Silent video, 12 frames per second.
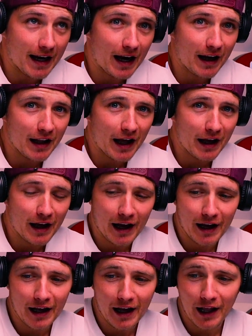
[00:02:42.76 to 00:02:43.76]

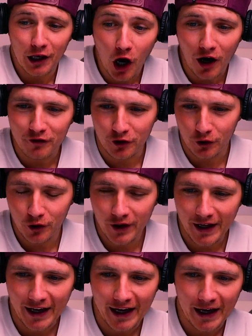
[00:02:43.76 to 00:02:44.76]
a lot of you
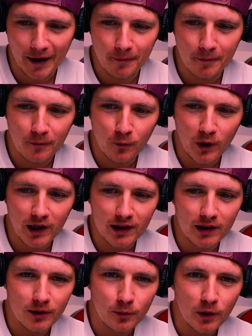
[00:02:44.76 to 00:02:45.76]

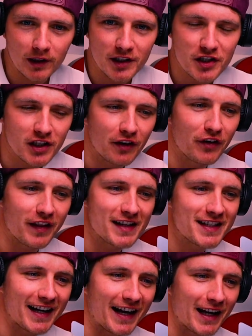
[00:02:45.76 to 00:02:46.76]
will discover
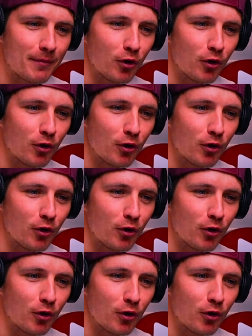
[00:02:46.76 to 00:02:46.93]
this guy in a